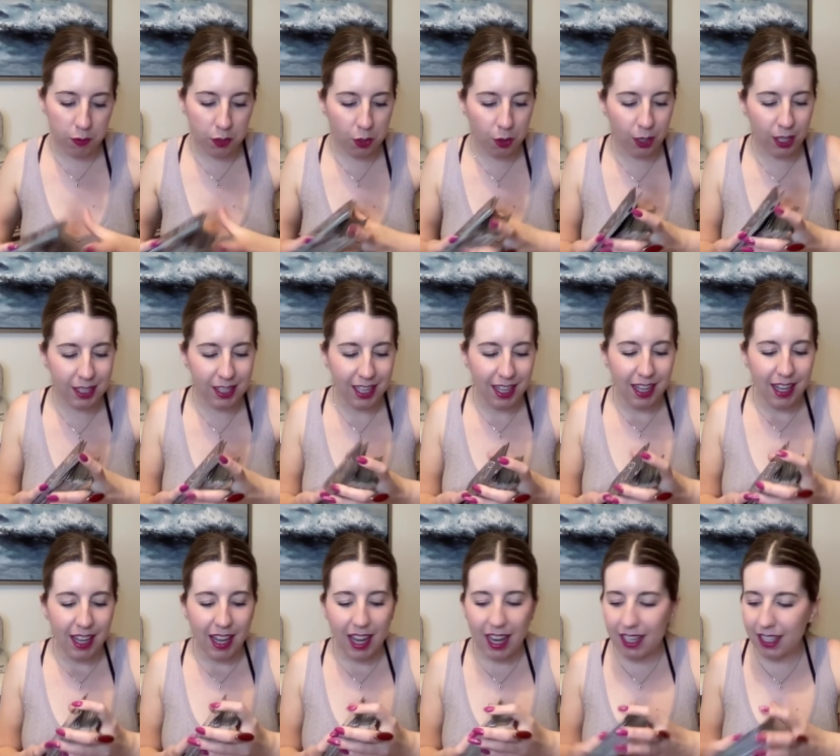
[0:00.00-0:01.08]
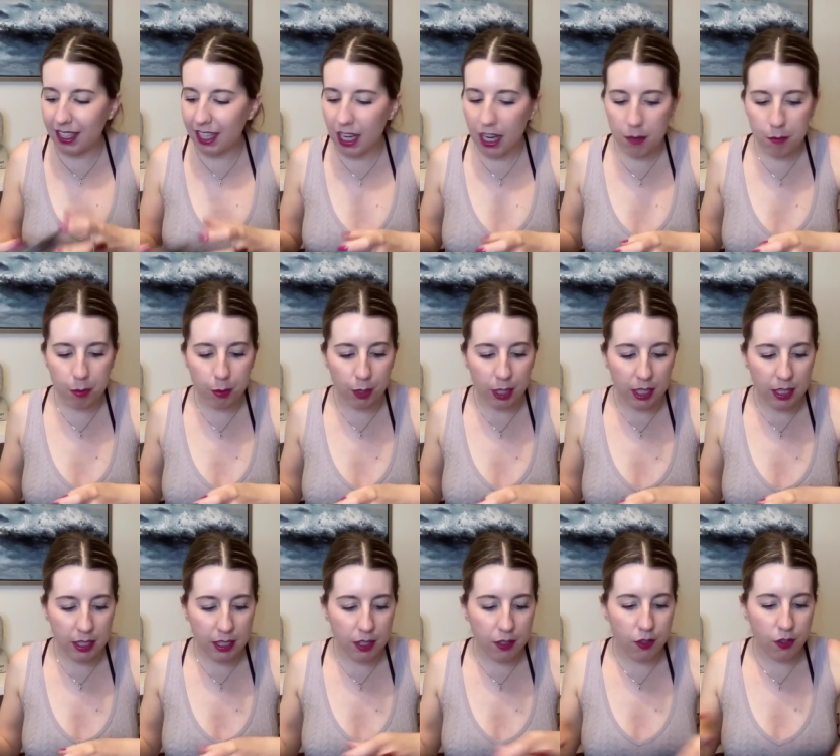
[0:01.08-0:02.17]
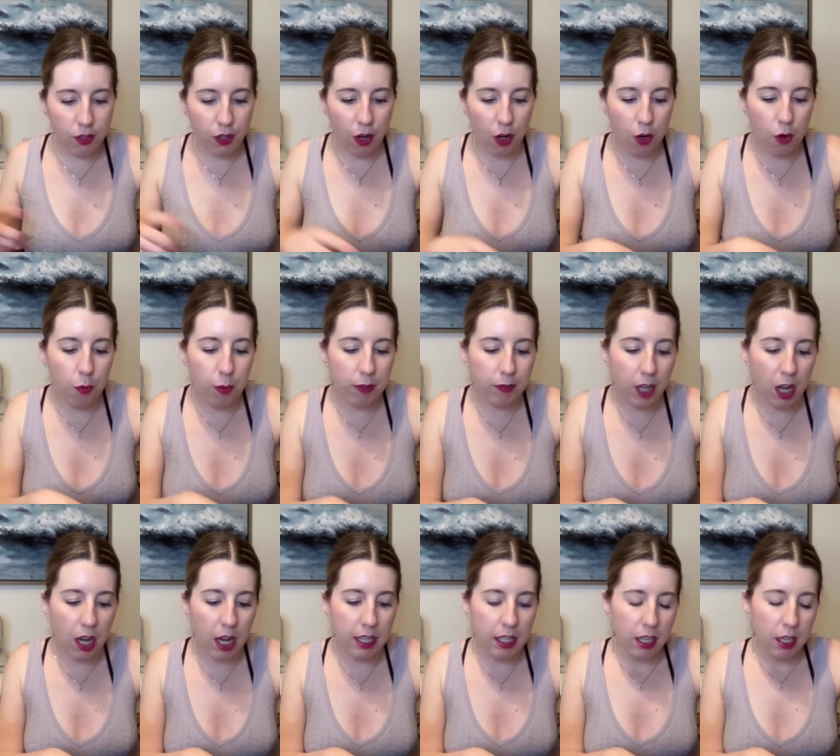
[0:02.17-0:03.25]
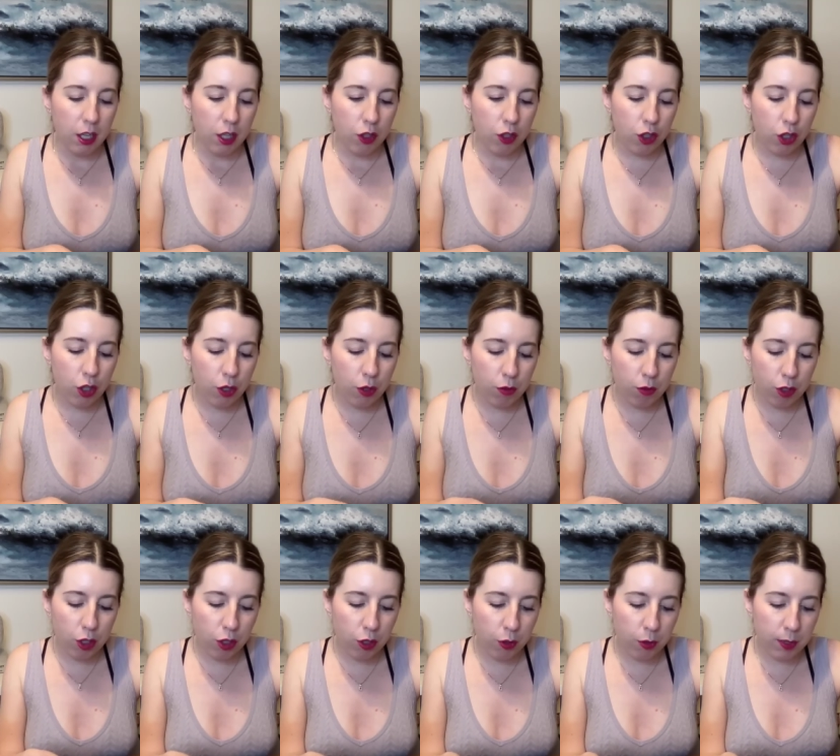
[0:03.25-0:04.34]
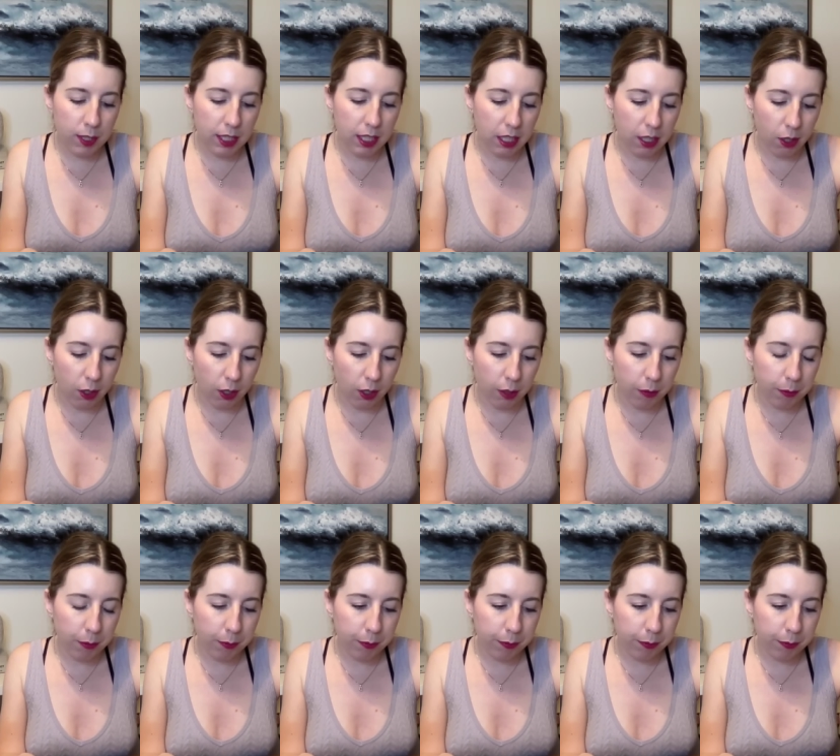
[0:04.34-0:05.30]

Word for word: Swords, and the Empress. So we've got two twos here